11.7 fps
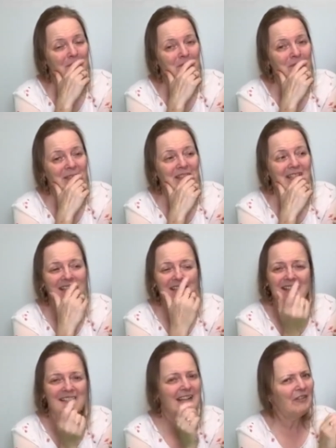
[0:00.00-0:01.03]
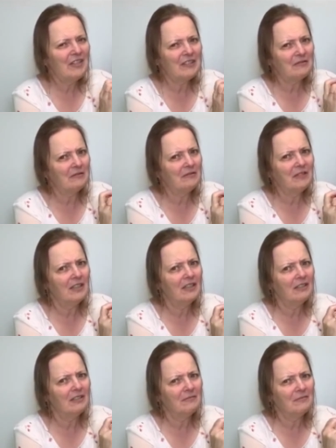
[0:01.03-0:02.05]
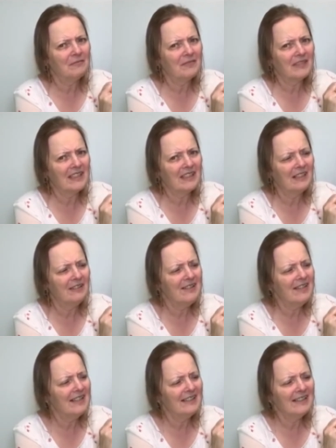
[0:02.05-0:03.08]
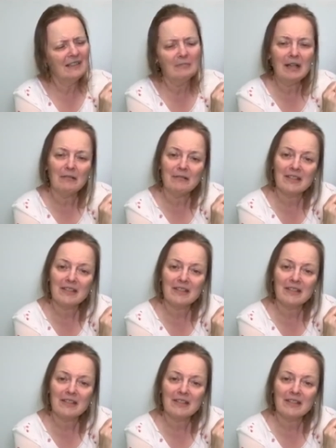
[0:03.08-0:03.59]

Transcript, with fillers: He doesn't have a door. How is he gonna come out?